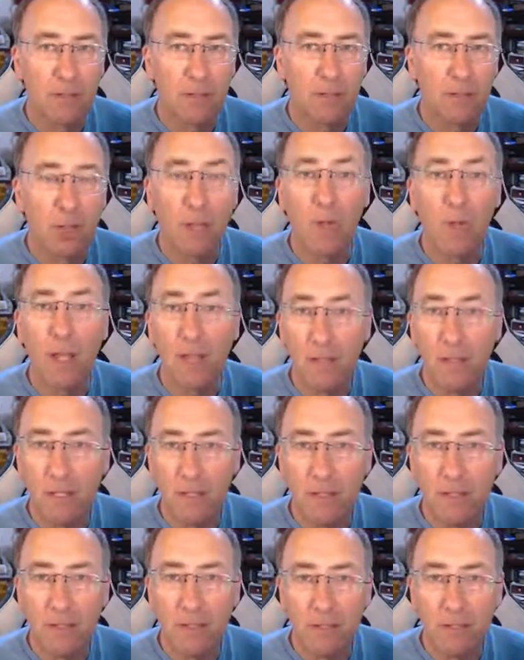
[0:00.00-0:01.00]

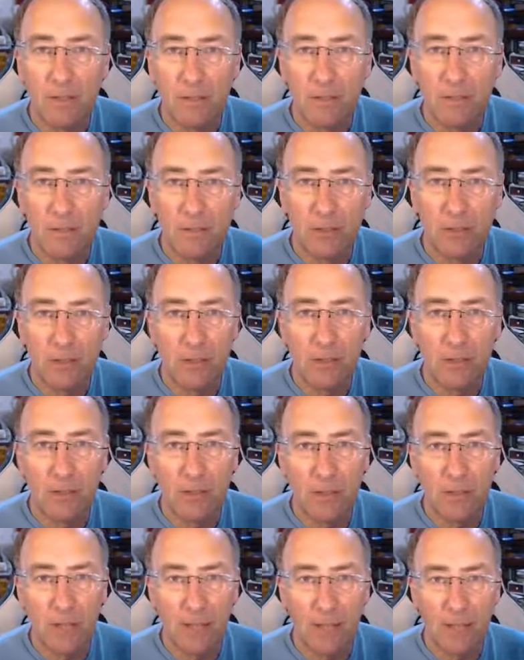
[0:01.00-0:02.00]
donated to
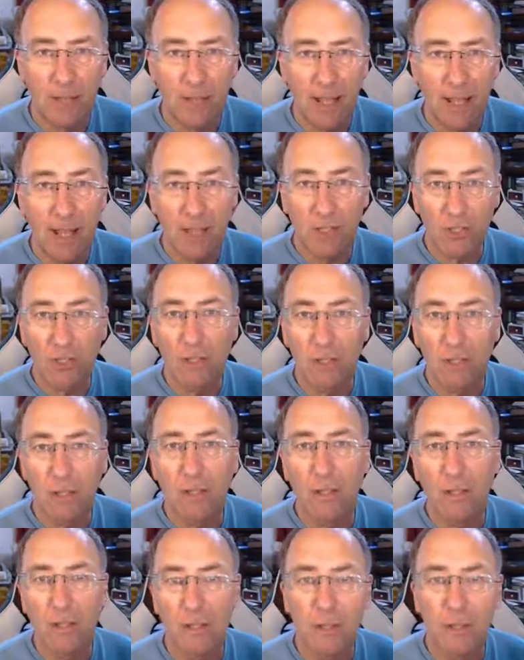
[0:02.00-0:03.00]
the action
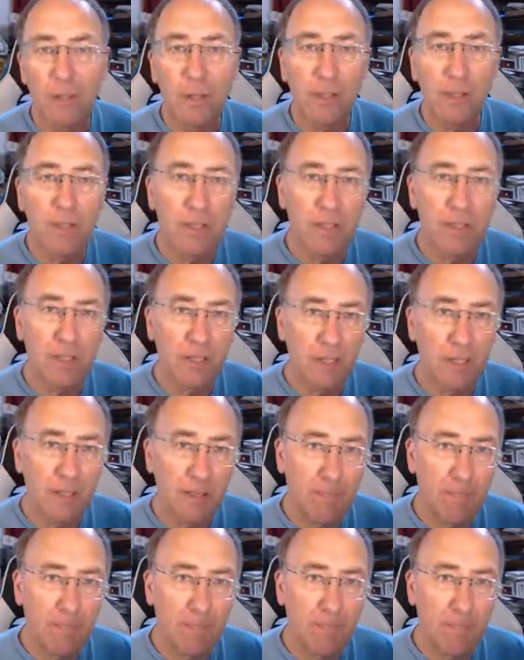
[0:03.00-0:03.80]
against the BBC.